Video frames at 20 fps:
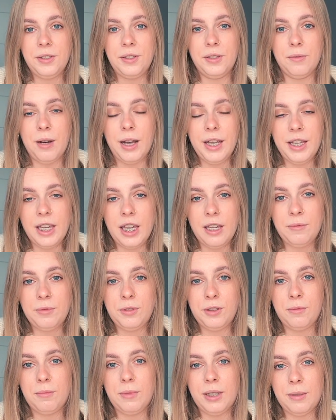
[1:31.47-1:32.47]
So I came
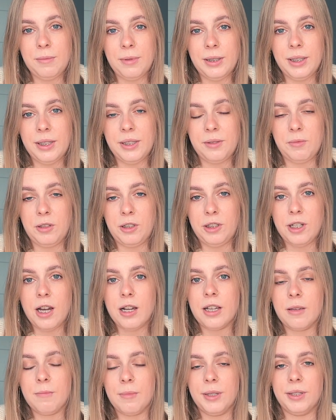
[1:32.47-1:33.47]
to minimalism in
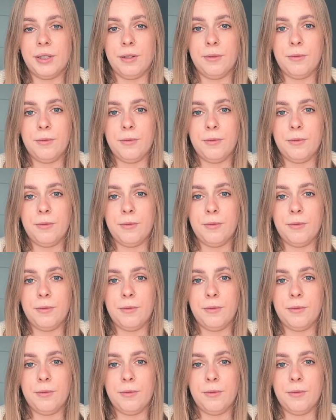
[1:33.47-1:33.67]
documents.